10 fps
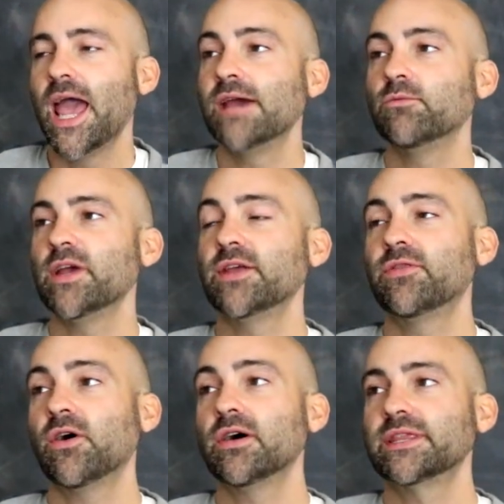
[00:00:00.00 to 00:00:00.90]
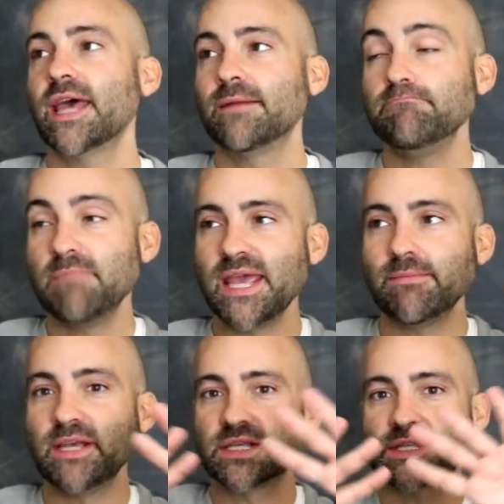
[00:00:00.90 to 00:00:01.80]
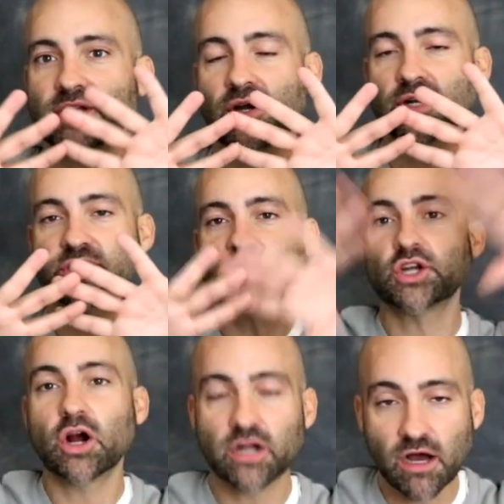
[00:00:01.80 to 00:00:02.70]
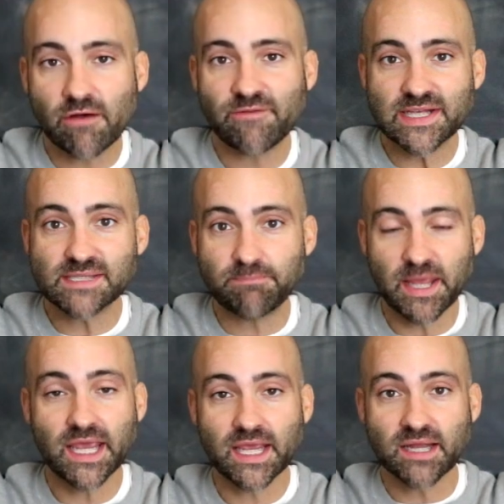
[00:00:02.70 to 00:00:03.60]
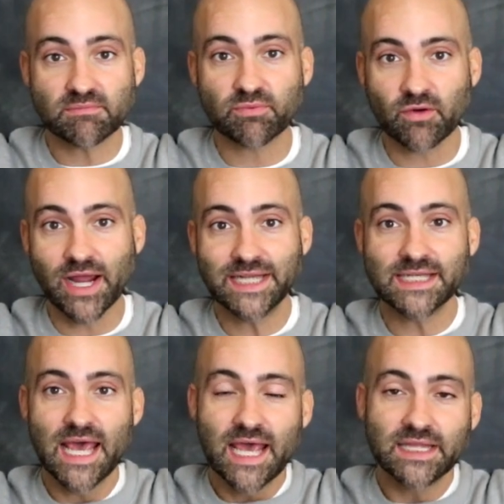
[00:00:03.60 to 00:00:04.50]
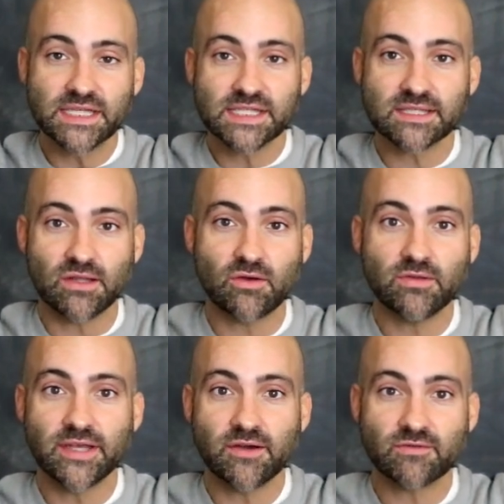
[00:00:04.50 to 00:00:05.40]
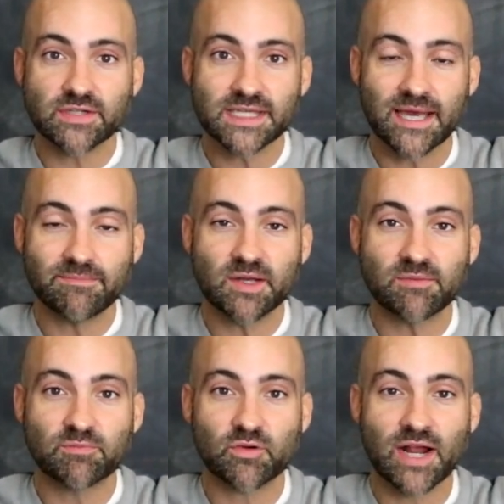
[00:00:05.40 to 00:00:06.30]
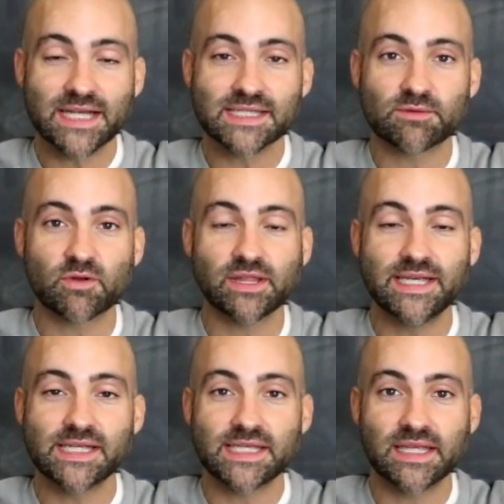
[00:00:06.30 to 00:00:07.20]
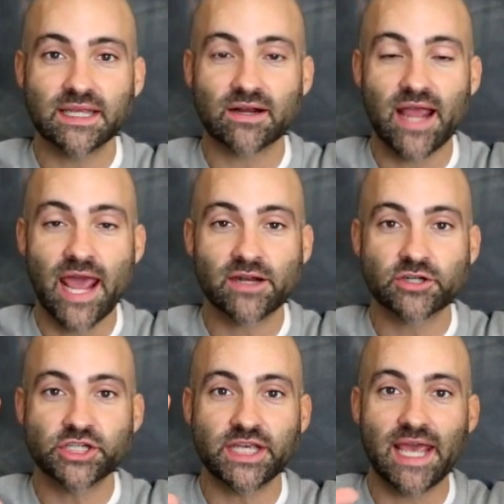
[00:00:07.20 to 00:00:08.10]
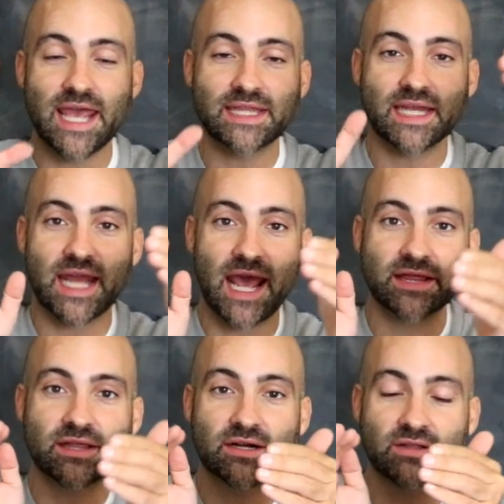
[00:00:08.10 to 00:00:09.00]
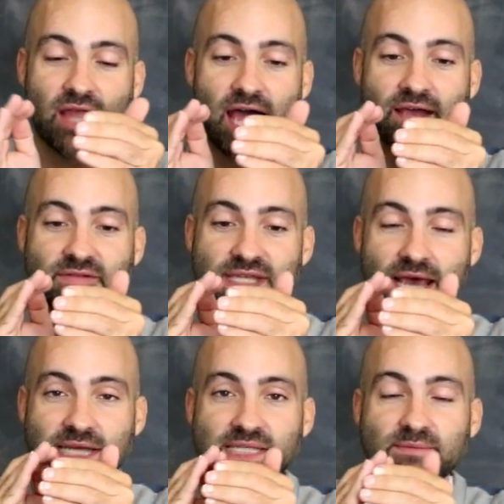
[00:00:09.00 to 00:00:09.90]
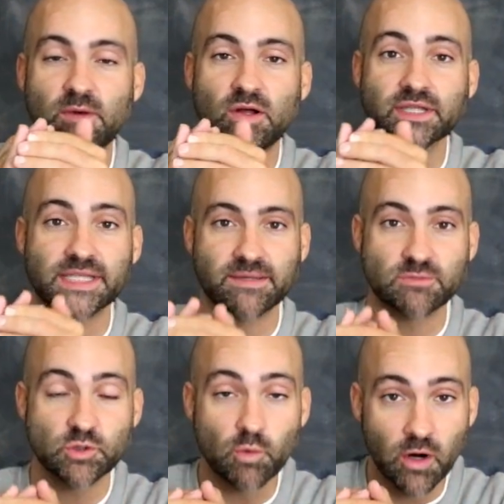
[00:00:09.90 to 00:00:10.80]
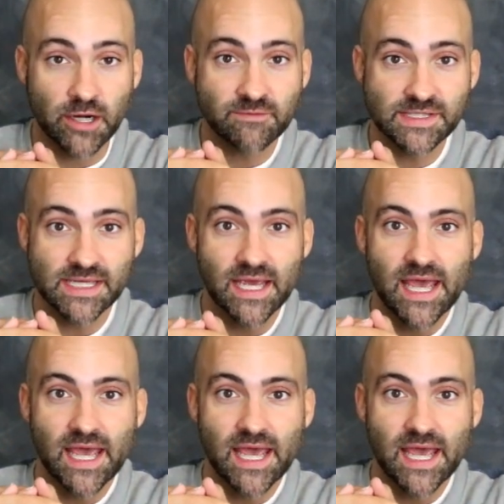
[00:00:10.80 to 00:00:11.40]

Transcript: And we had thought that maybe stars start off as big and bright and then slowly over time compress, releasing their energy and then end their lives as small dim dwarfs.